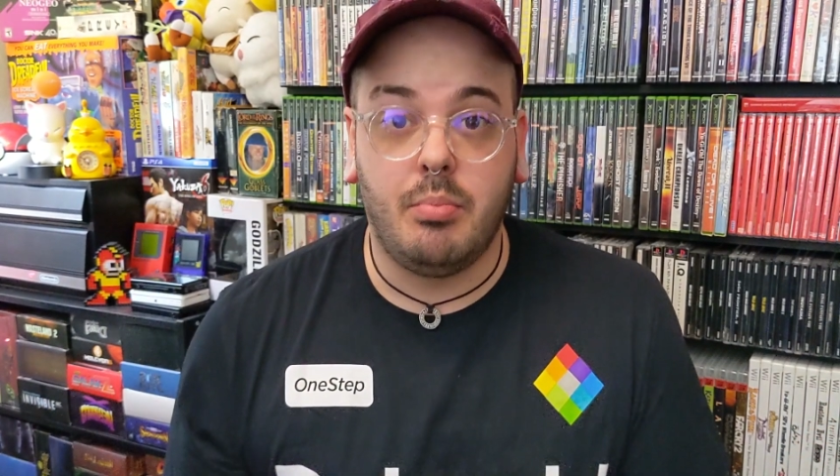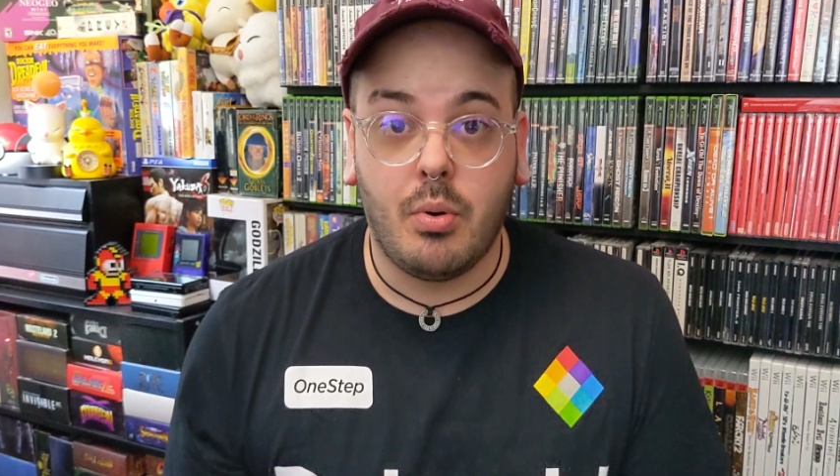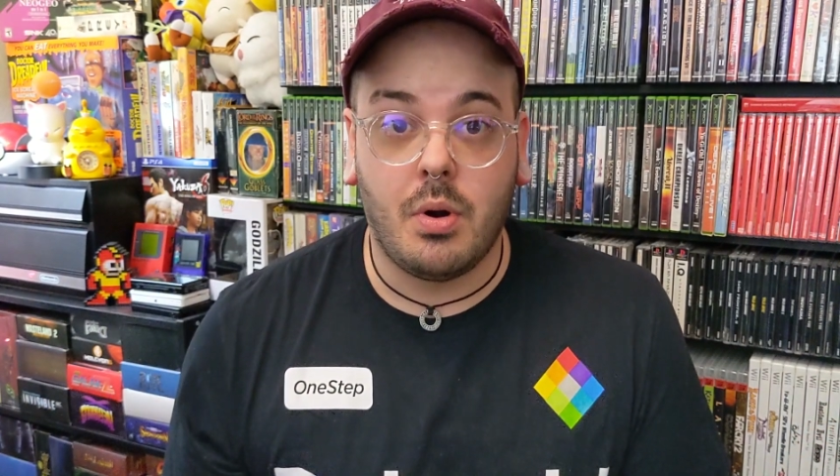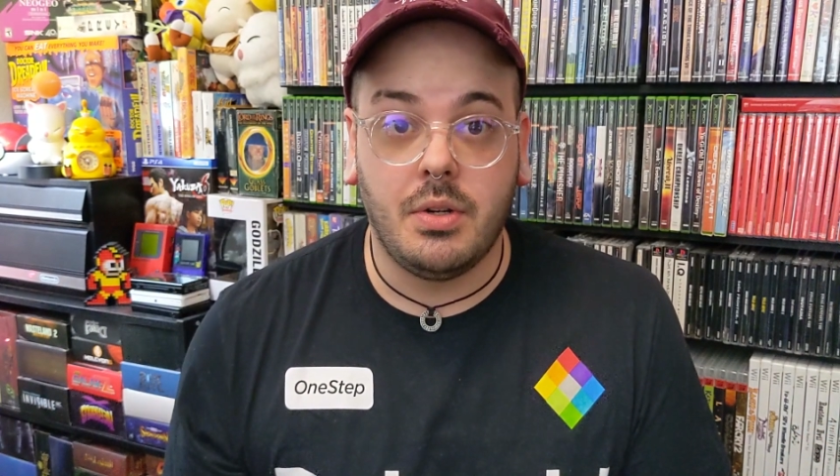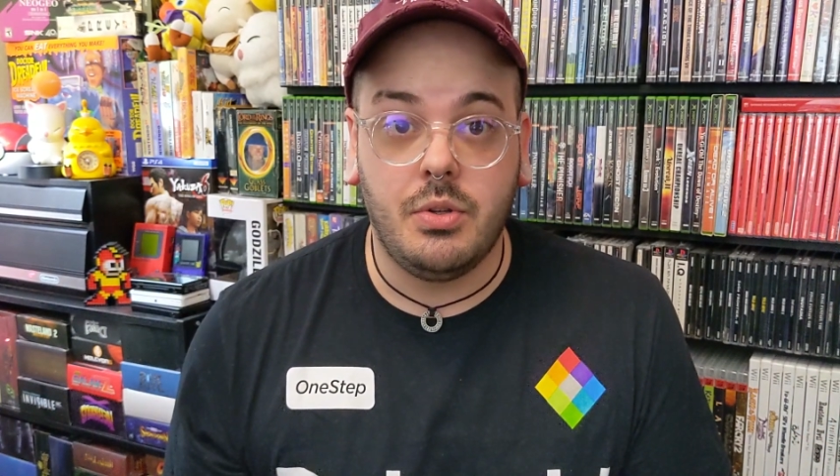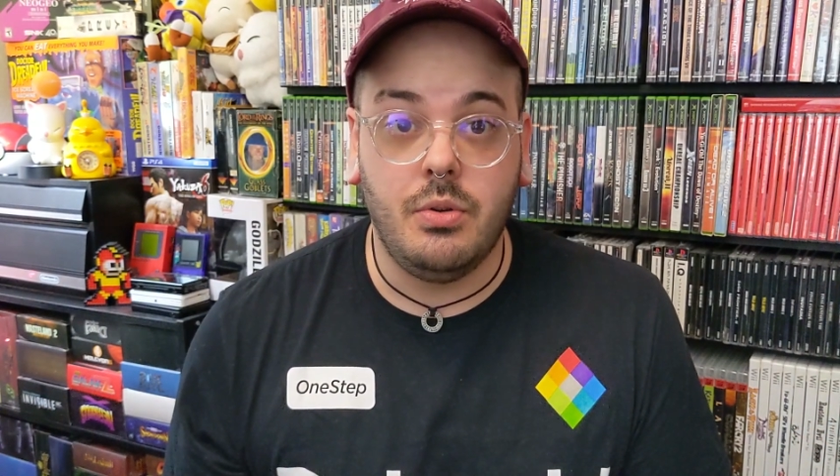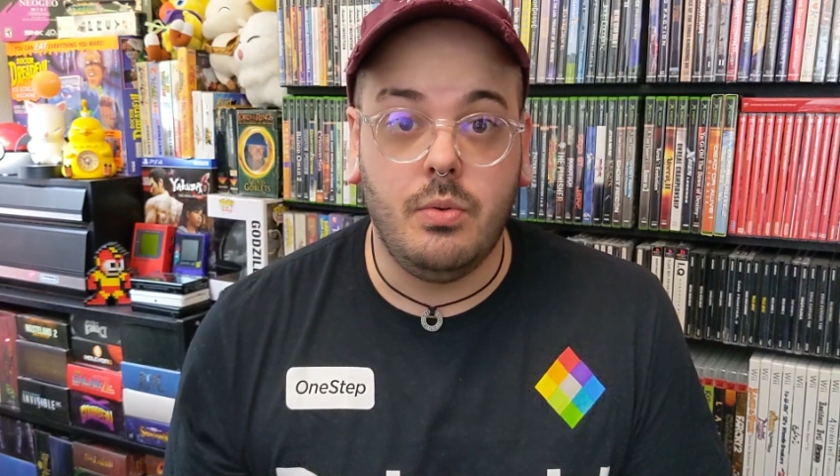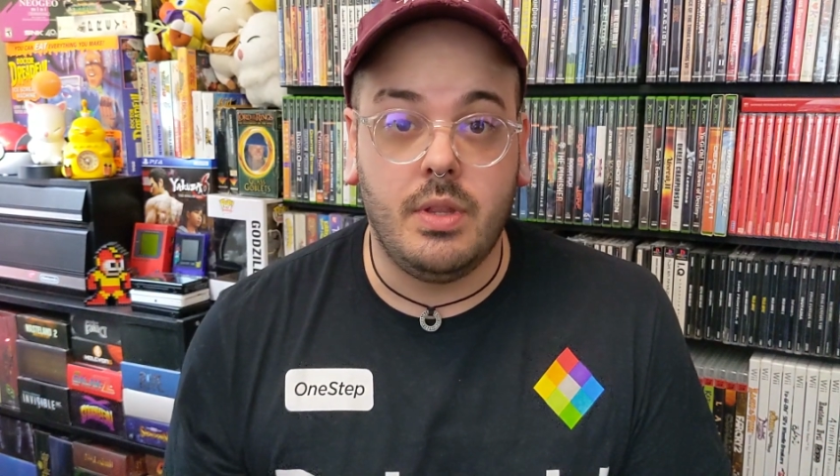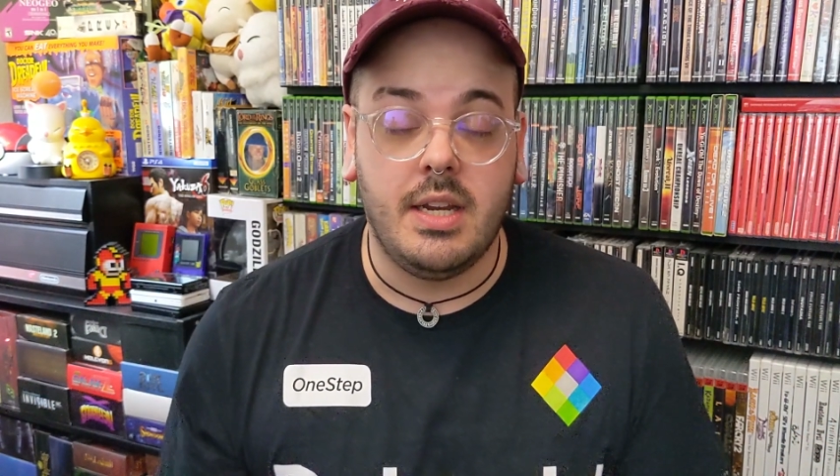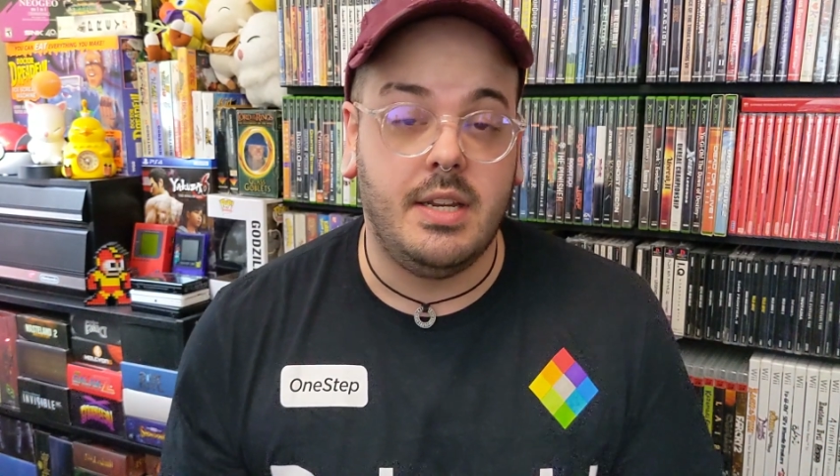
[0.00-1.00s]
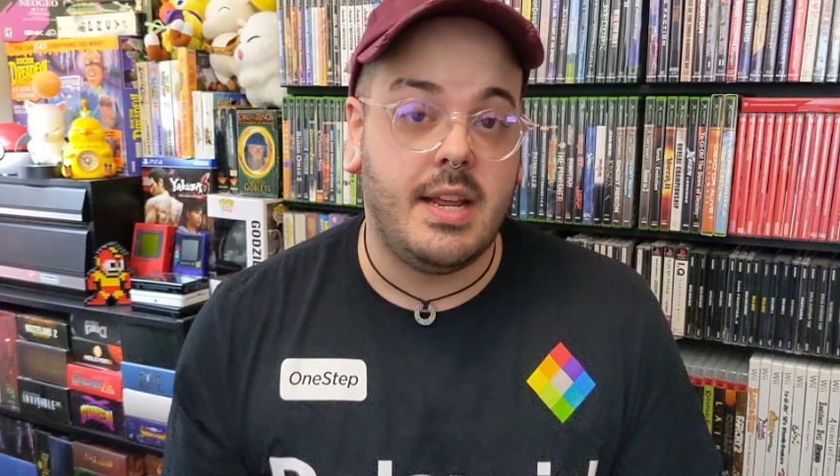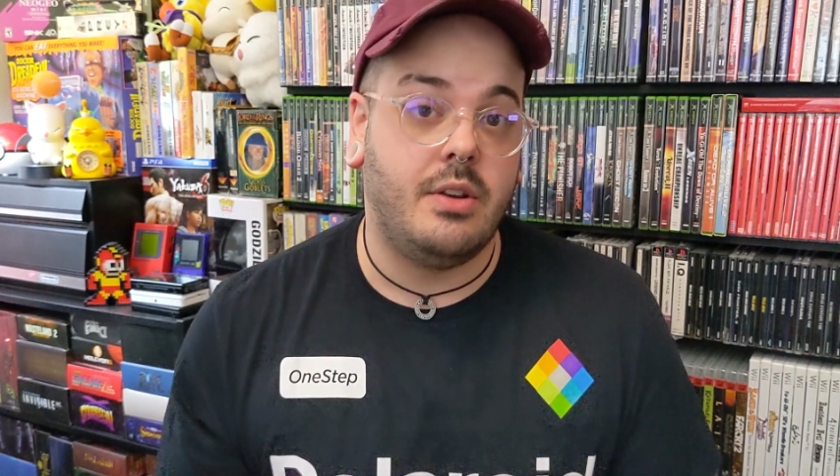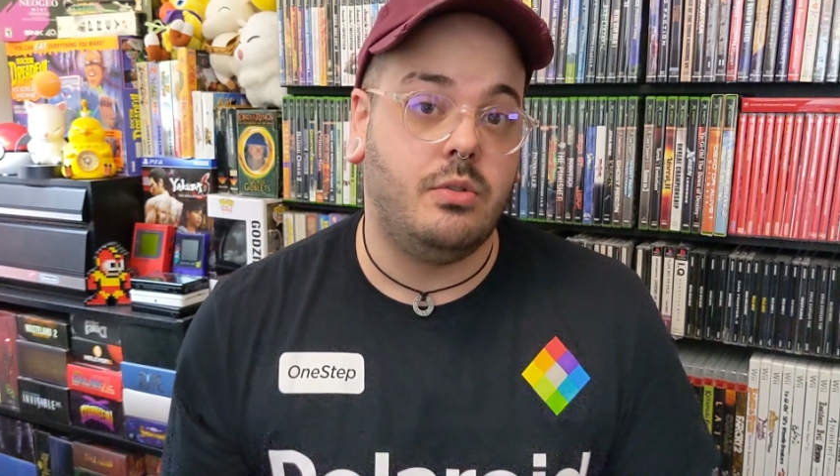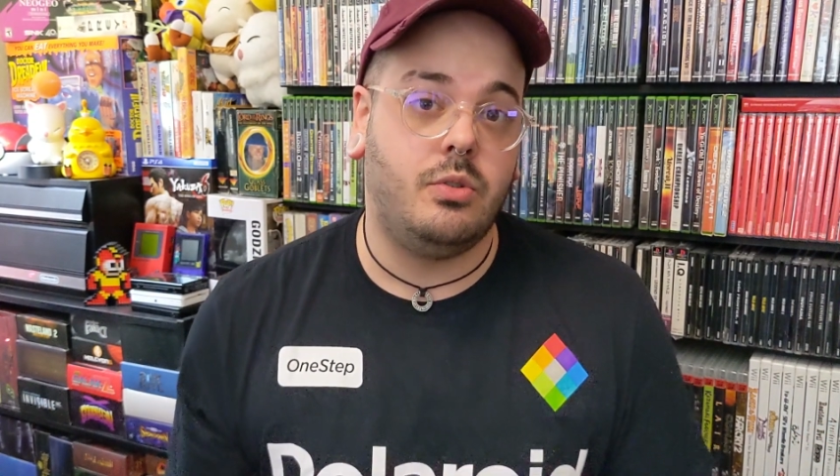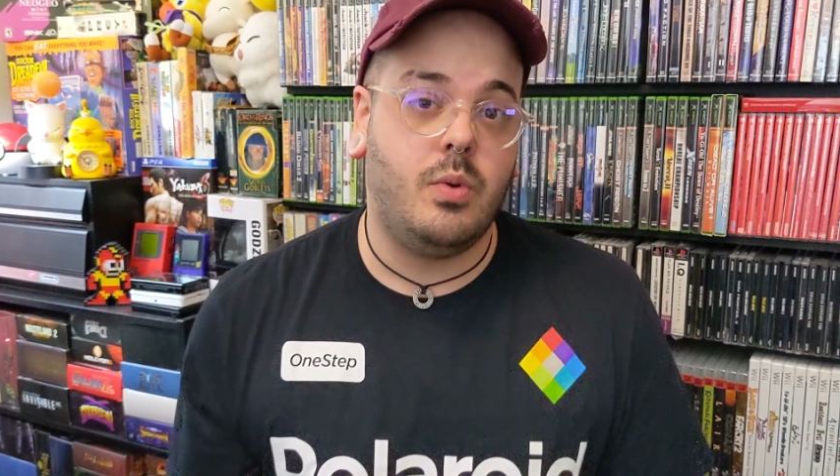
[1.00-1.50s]
port to the
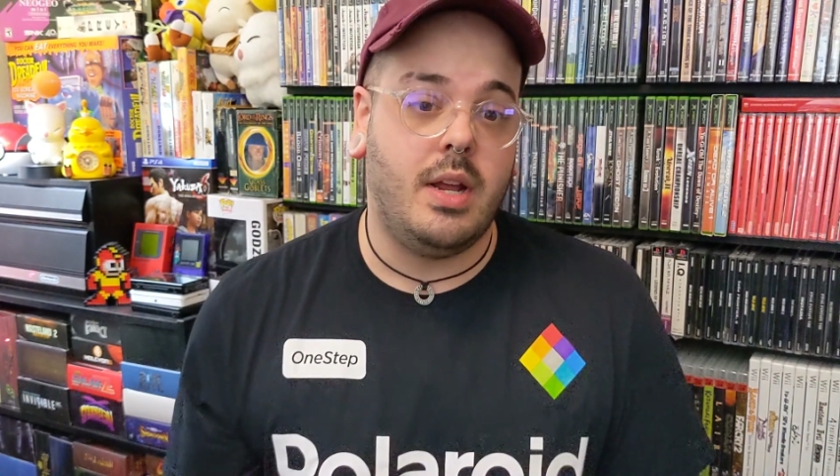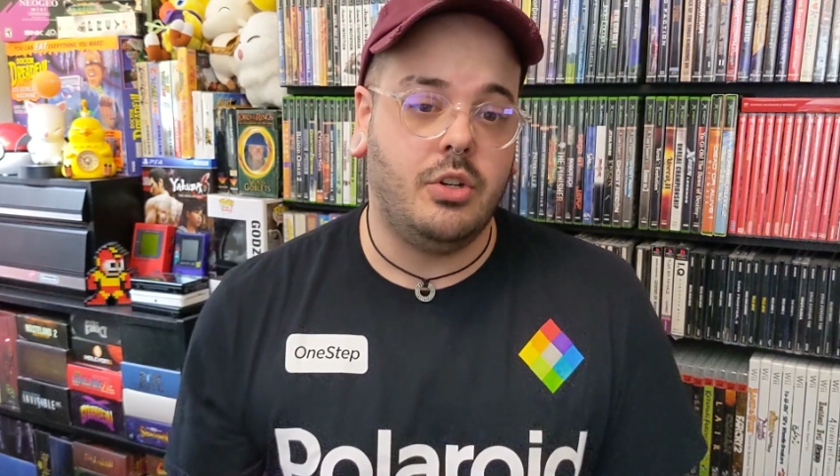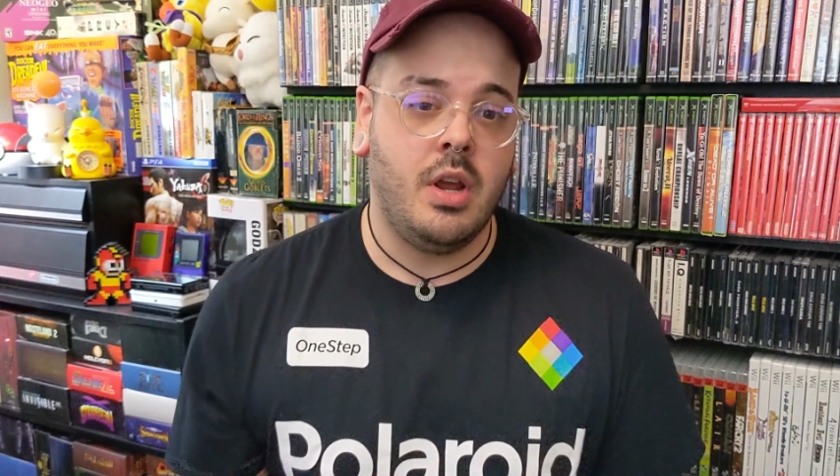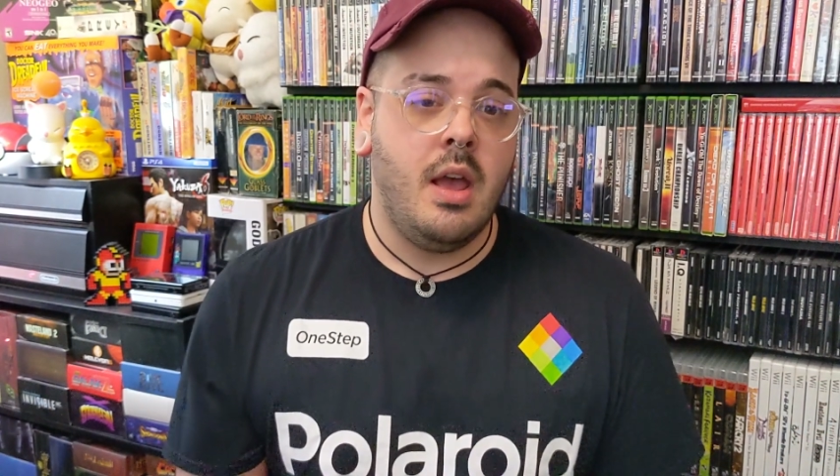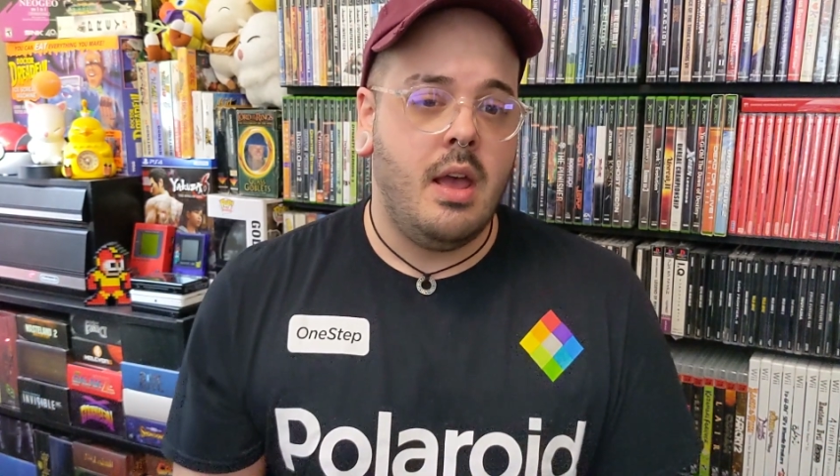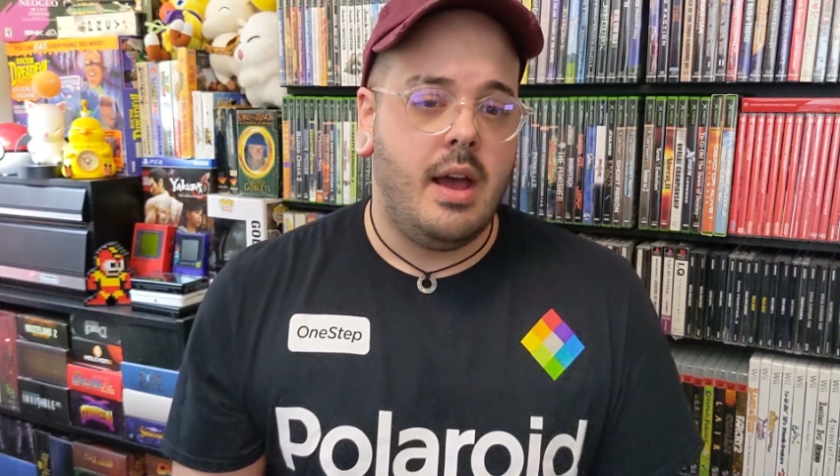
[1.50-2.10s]
Nintendo Switch,